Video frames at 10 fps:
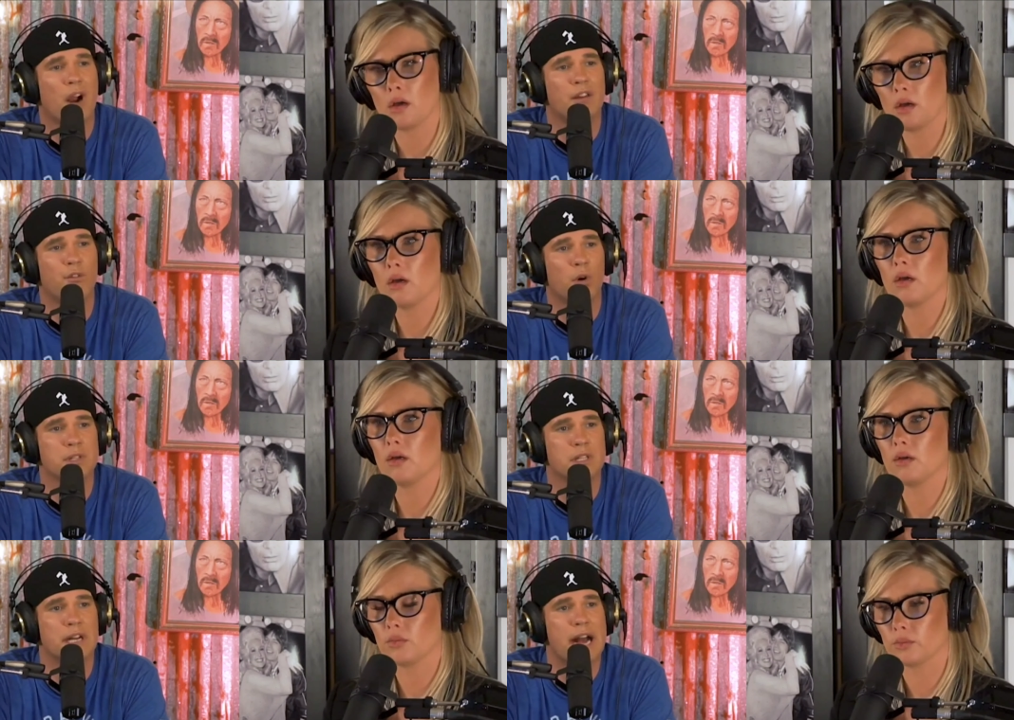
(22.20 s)
Speaker 1: Rocky oh.
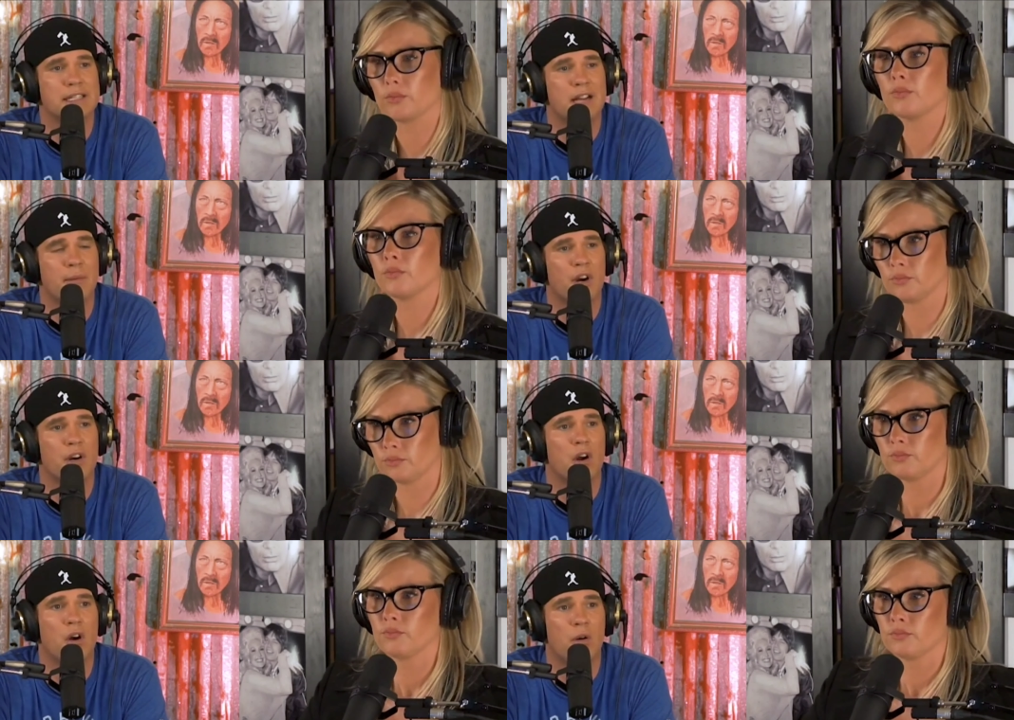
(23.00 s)
Four was the oh. last time I
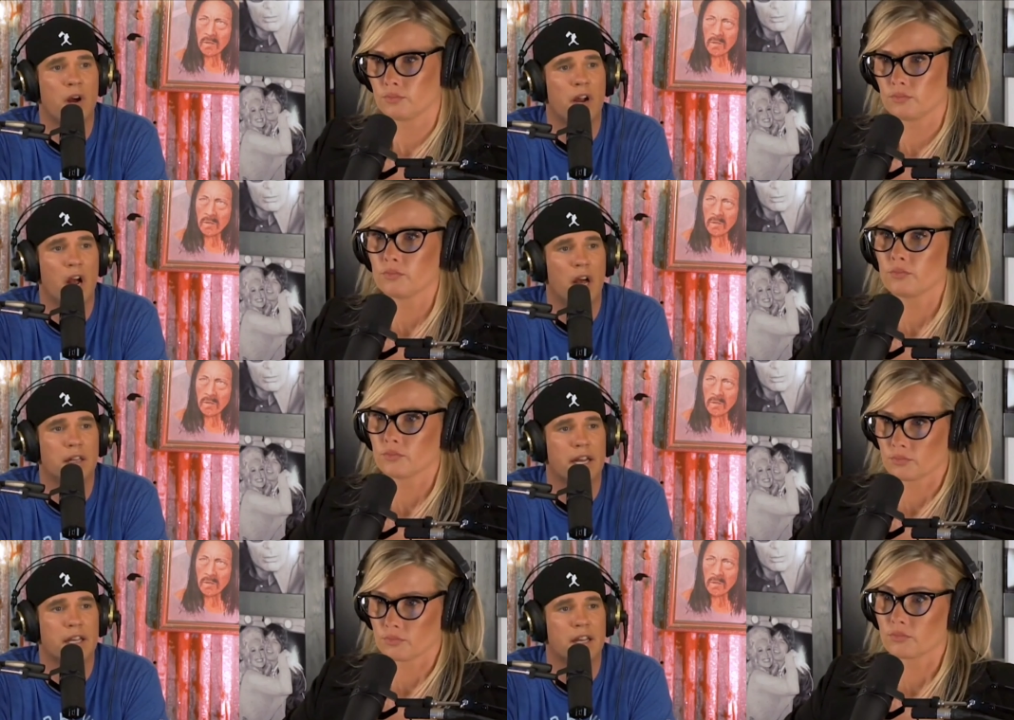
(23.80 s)
heard. Oh my
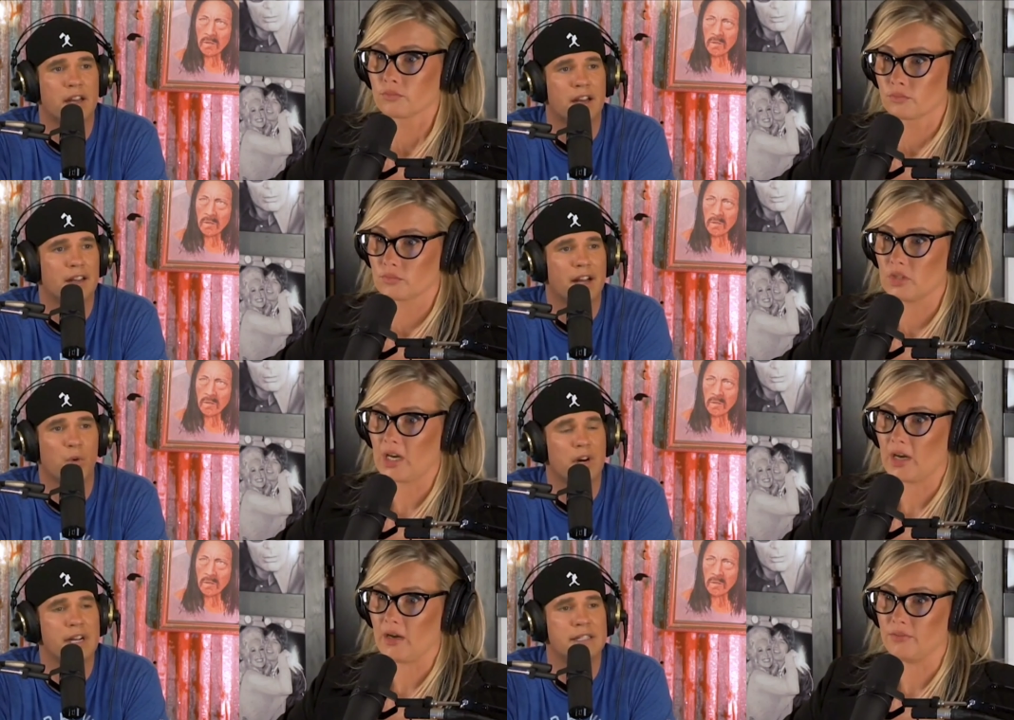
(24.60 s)
god! Like
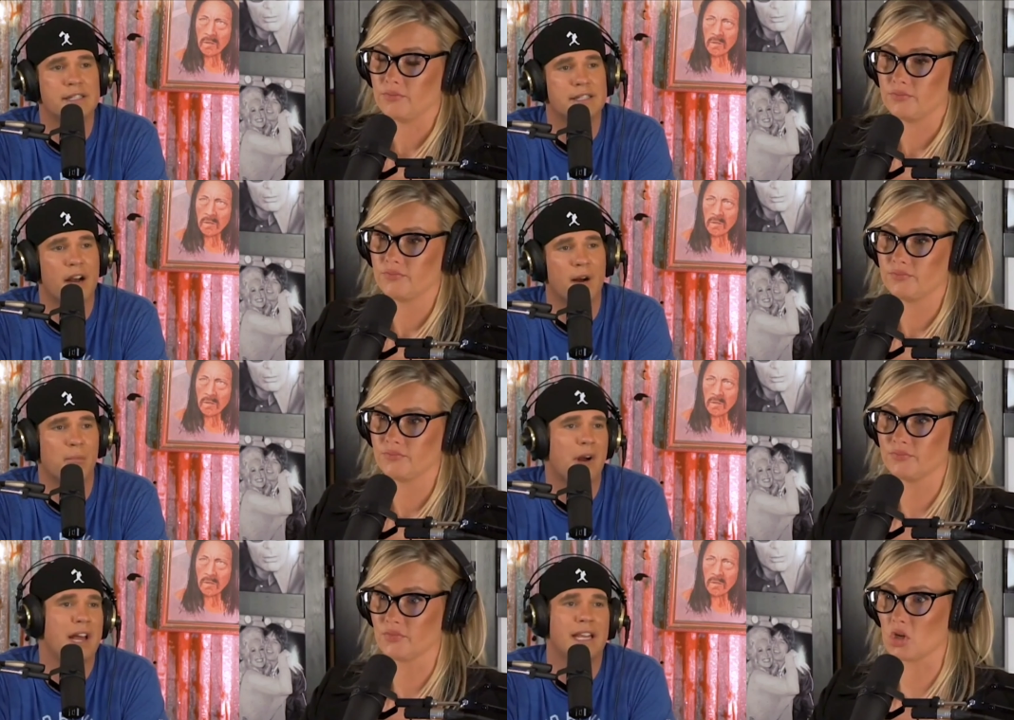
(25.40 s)
like yeah. we're in
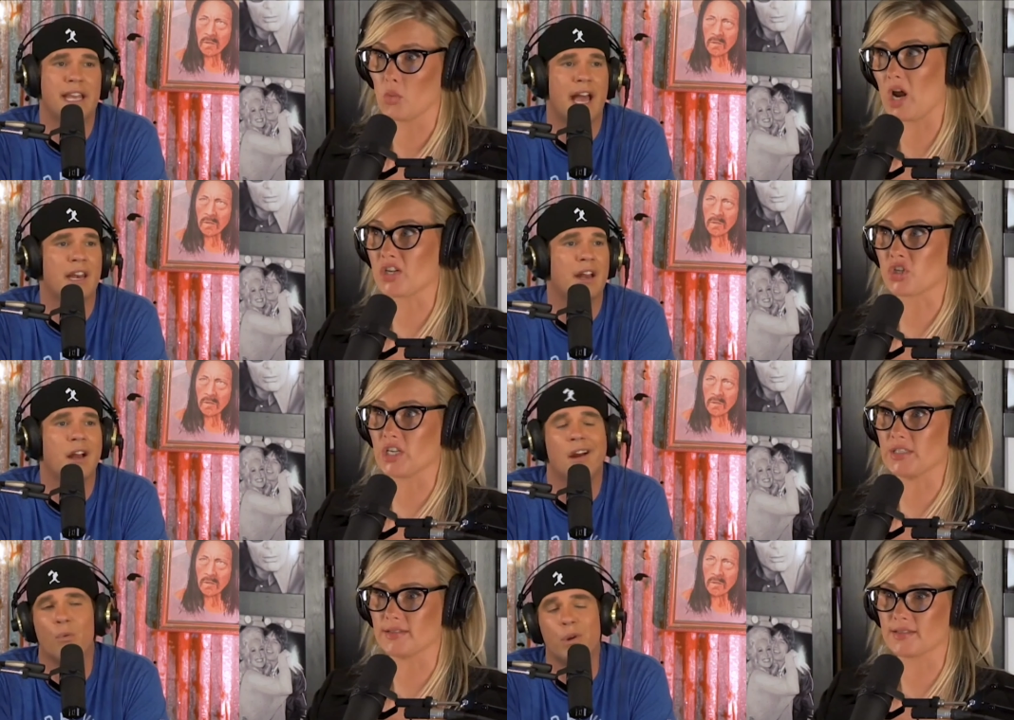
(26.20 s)
some and the again
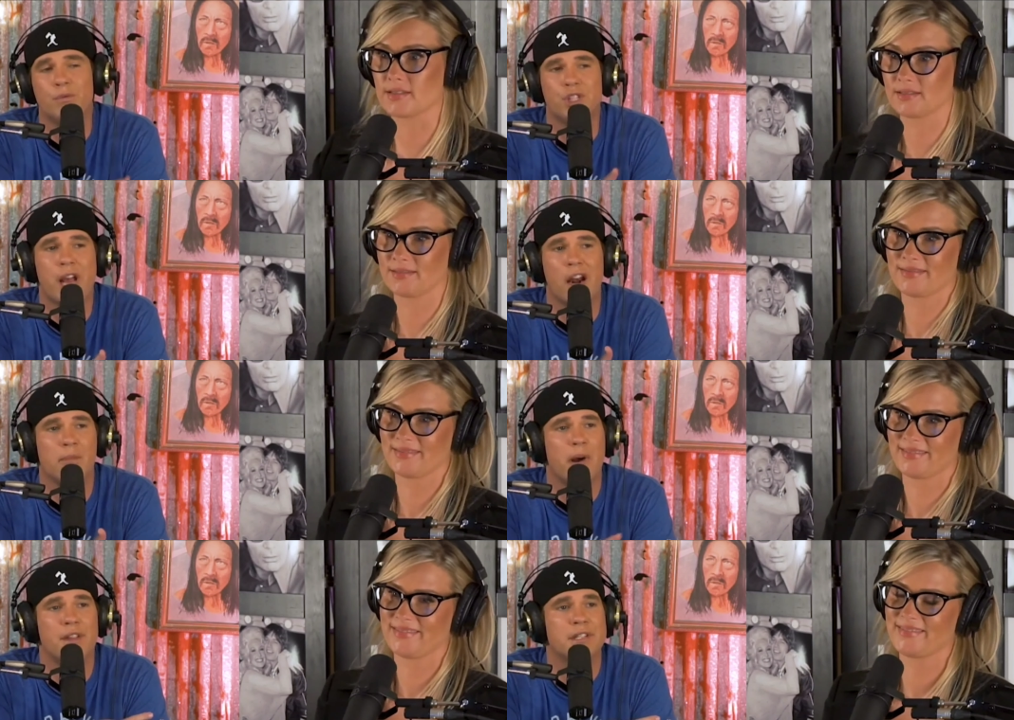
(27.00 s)
Russians. We've
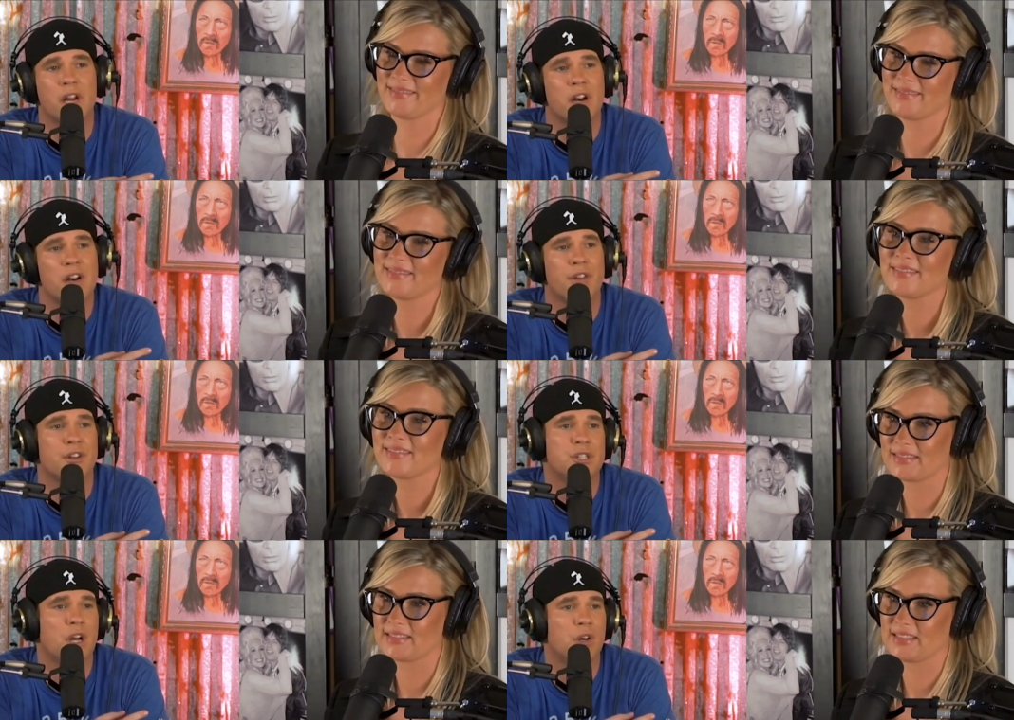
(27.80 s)
chatted about this on
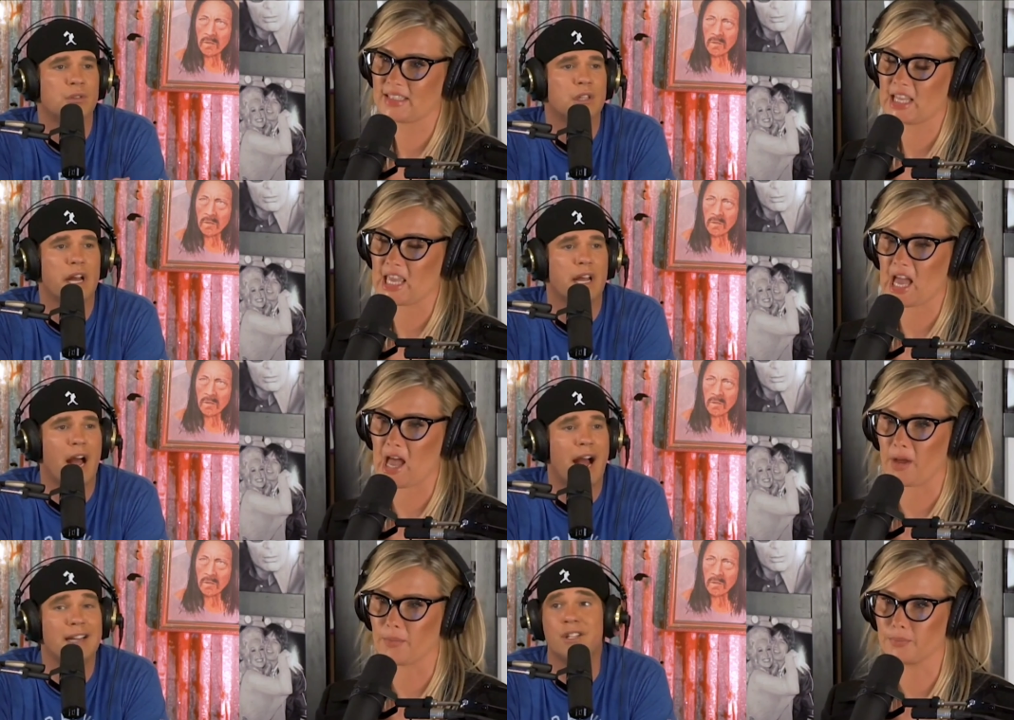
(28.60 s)
another show. Like
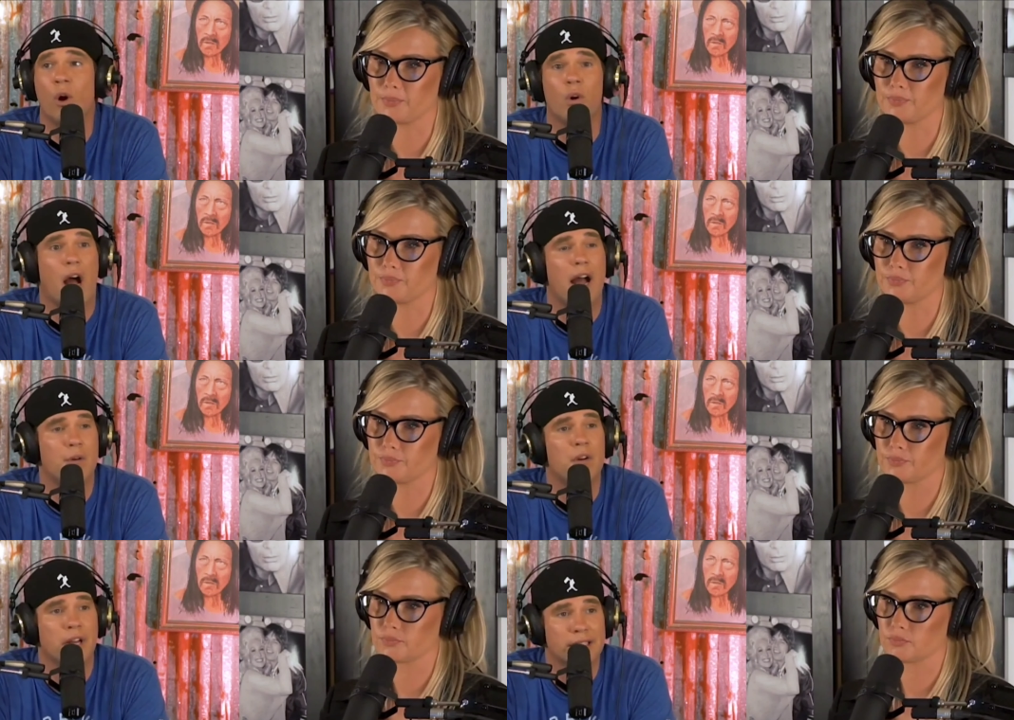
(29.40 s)
yeah. I don't.
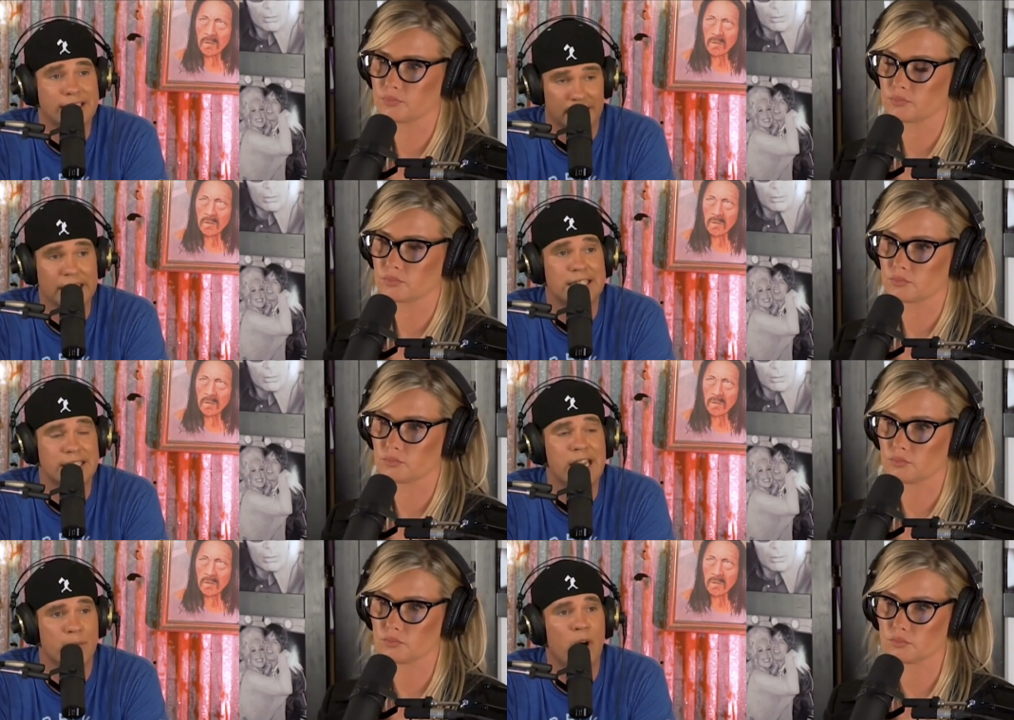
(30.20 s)
I
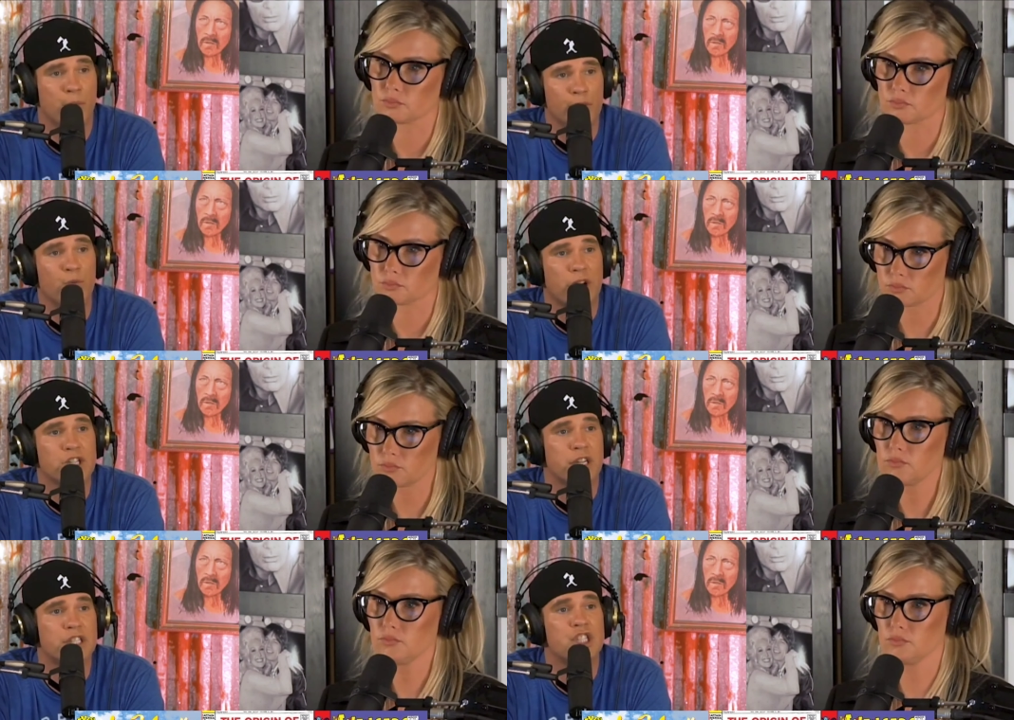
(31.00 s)
let's team up with
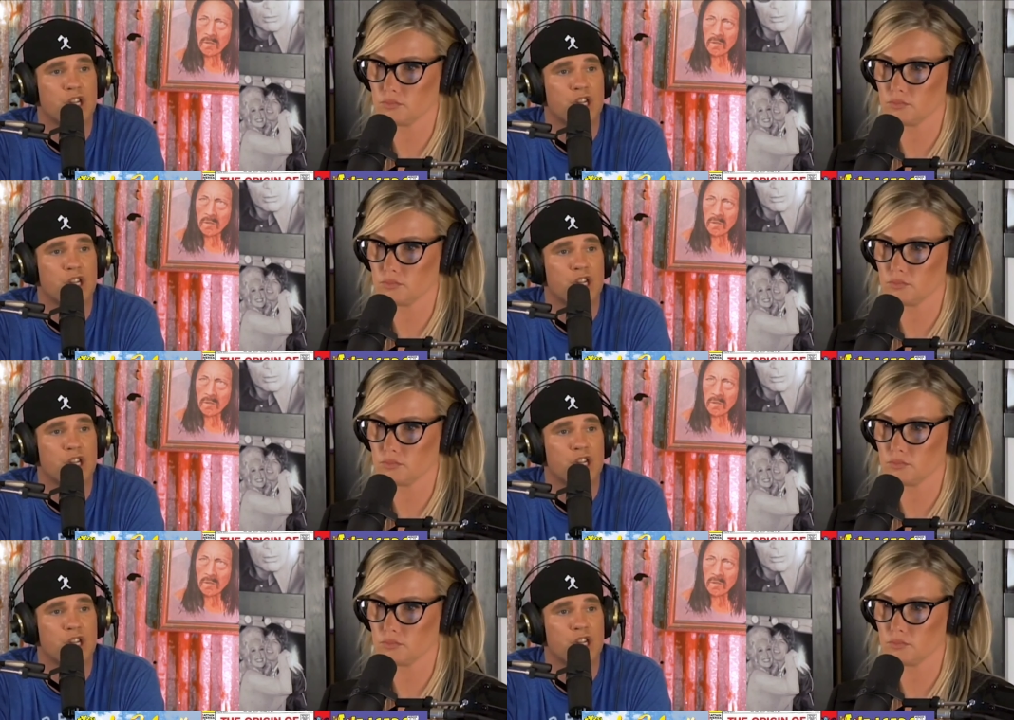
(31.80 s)
Russia